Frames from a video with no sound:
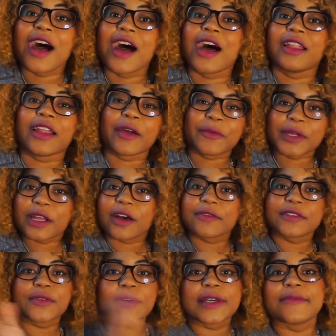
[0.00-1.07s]
And I went
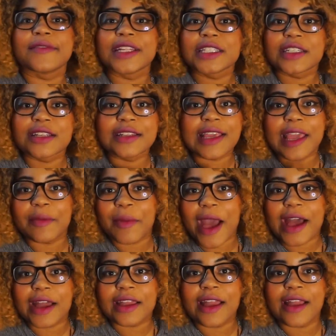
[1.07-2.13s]
off to a convention, came
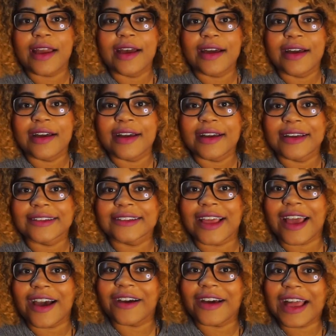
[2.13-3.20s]
back, and
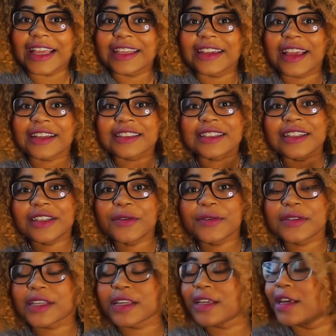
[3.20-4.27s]
now I can actually
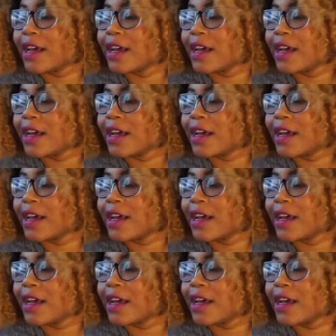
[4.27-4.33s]
use it.